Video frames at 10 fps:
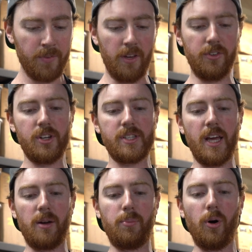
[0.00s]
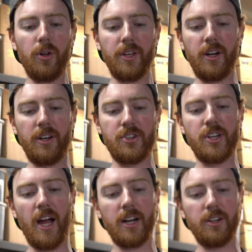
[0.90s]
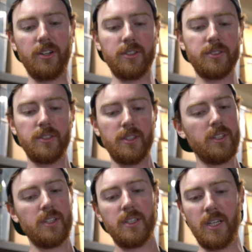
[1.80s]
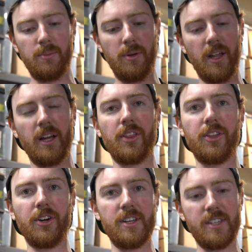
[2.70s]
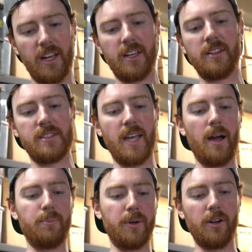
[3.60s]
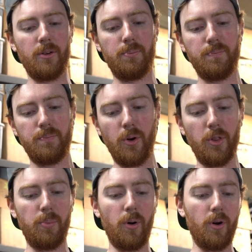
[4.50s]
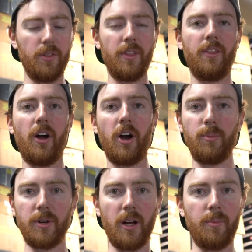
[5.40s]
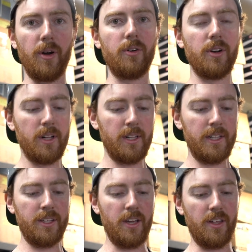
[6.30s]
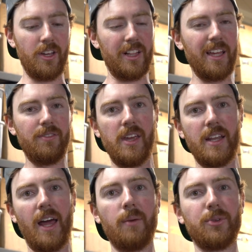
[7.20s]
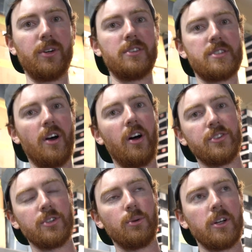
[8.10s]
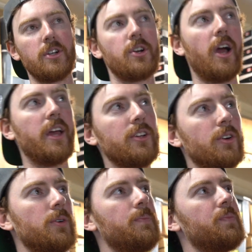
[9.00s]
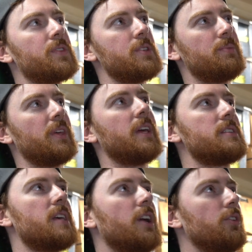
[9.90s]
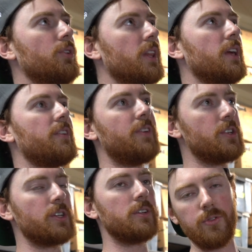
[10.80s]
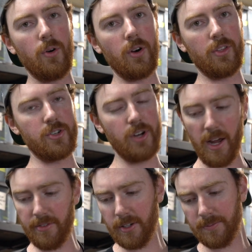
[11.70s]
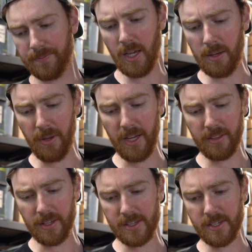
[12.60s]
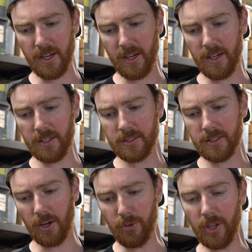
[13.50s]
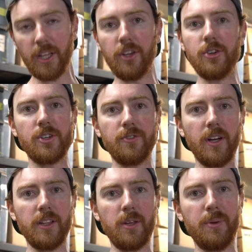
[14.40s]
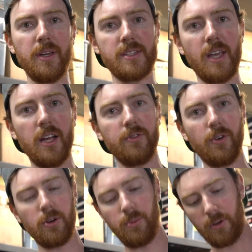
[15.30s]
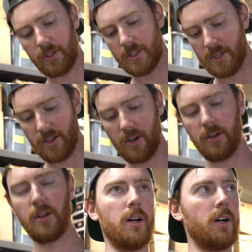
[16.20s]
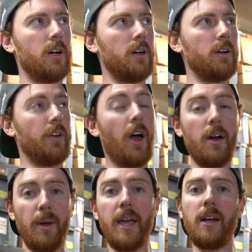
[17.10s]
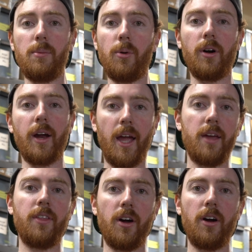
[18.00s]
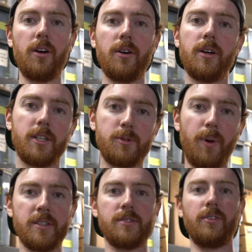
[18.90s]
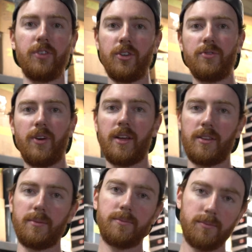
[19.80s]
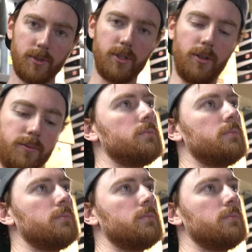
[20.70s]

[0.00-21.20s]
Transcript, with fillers: if you just had a bolt here and a shackle, it'd be like a 30 second zap it out, pull the bolt and then the arm would come out and then you leave the adapter installed. So we're gonna try and do some things that are really efficient for the driver and make this uh, a really user-friendly piece and affordable because these are uh, not made anymore and they are expensive if you do find them, so.